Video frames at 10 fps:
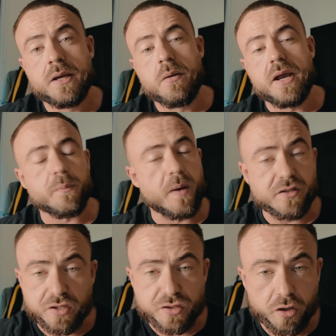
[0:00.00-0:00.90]
It depends
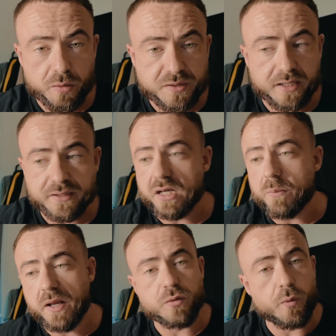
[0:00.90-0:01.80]
on your circumstance, it
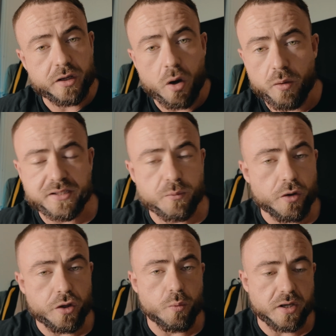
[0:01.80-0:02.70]
depends on what your goal is and
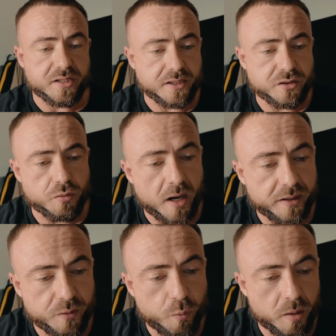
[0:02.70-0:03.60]
what you want to stick to. But I
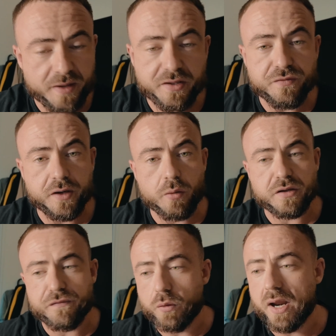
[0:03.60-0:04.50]
did want to make this video because
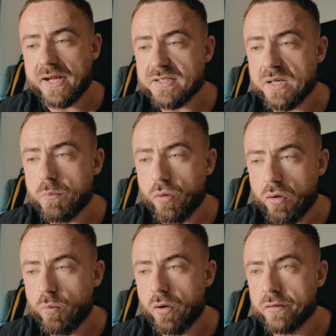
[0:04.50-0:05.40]
I feel like it's an
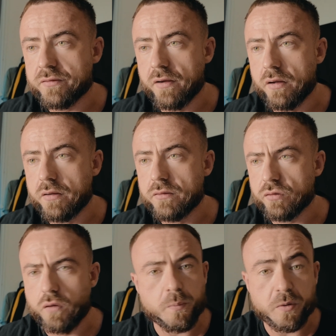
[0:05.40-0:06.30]
important one to
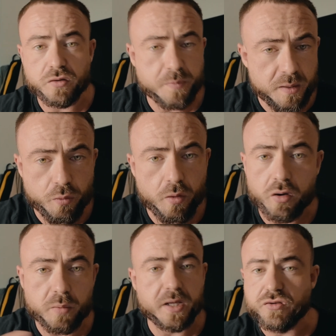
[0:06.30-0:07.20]
cover, because people are
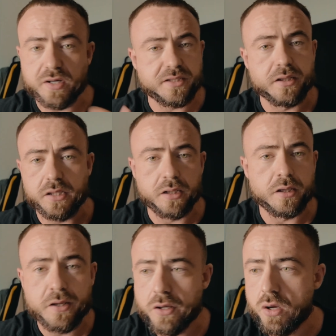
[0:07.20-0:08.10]
going to be interested
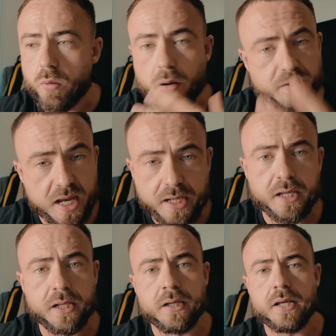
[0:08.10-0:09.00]
in what I'm
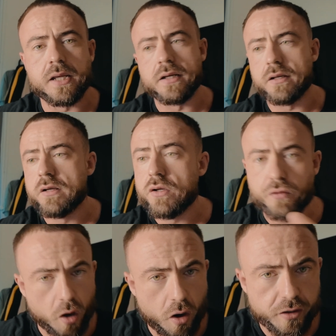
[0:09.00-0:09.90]
taking, in
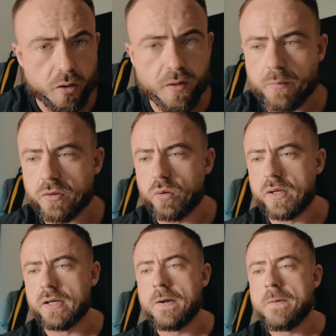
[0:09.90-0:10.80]
the cardio that I'm
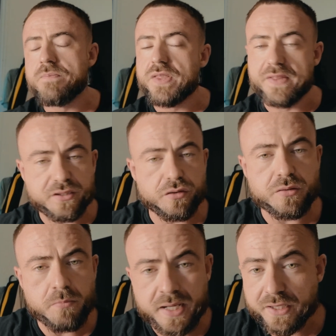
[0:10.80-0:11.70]
doing. This
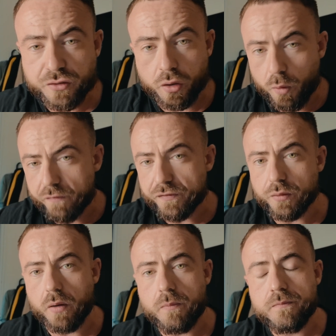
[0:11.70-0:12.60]
doesn't mean it's going to work for
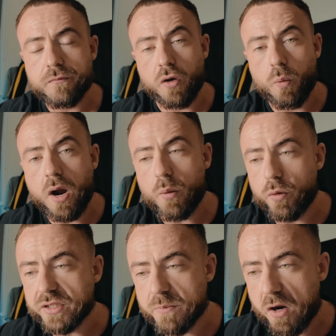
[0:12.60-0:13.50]
you though. So what I
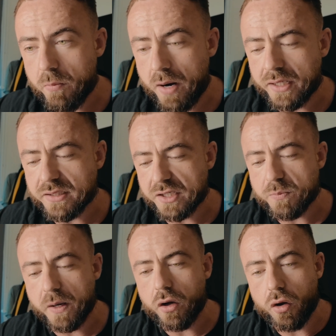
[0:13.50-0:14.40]
want you to bear in mind is I
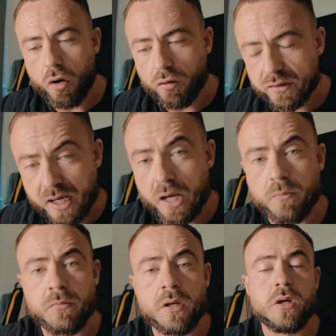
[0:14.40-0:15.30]
spent a long
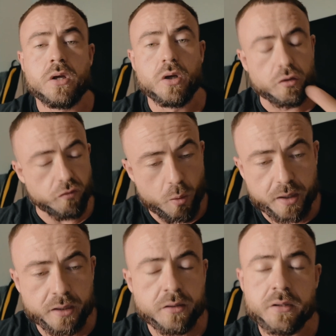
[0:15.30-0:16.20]
time
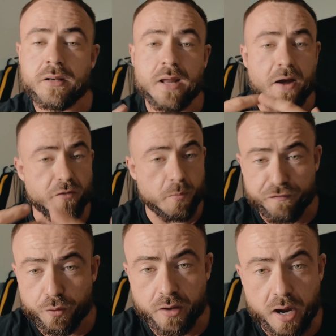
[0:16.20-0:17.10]
growing, having my
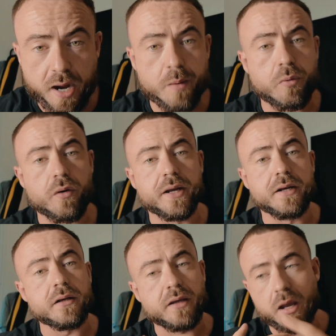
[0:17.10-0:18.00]
food at a higher
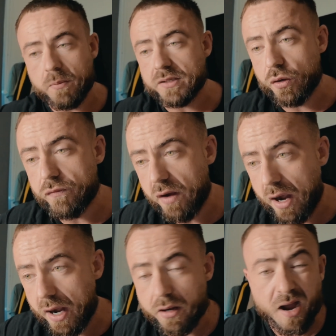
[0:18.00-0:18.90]
point, getting myself
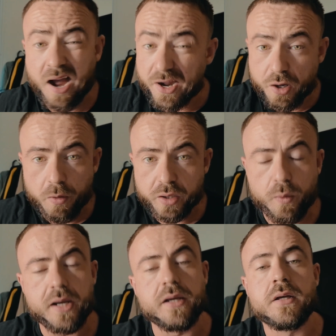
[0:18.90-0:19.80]
at a higher body
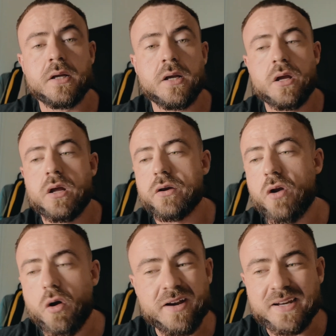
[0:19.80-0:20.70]
weight,
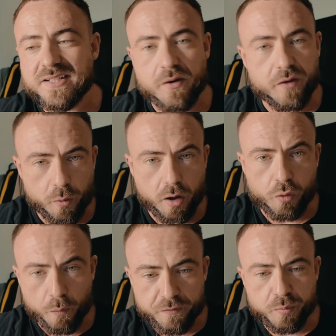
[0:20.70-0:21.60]
not necessarily where I'm
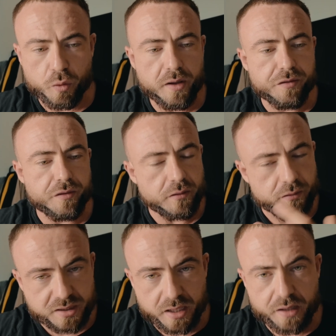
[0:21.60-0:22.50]
comfortable with,
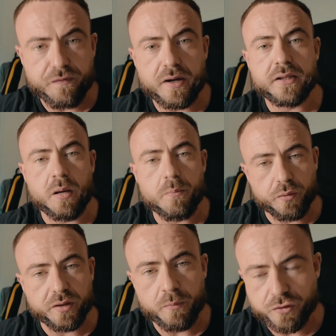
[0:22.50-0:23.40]
and solidifying that I'm
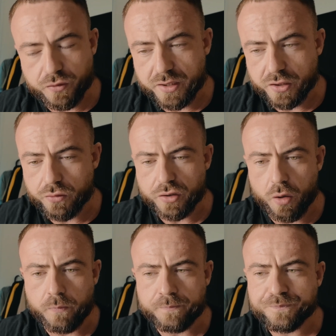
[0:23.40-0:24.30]
building the muscle tissue.
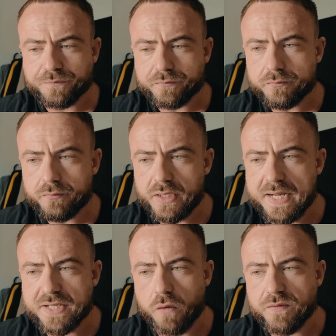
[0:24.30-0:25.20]
So
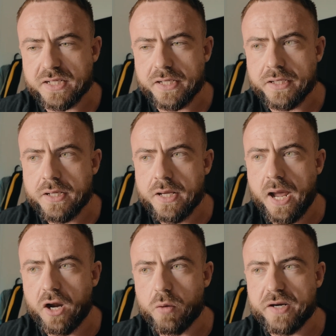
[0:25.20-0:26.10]
it's obviously
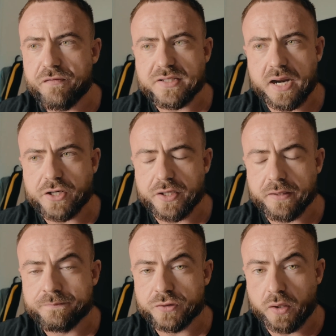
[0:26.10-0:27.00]
a little bit different to last
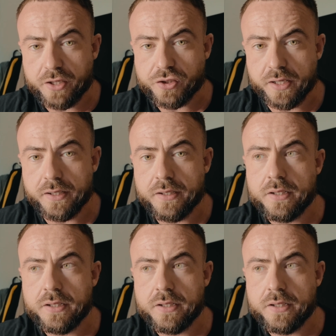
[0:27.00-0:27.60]
year. So last year,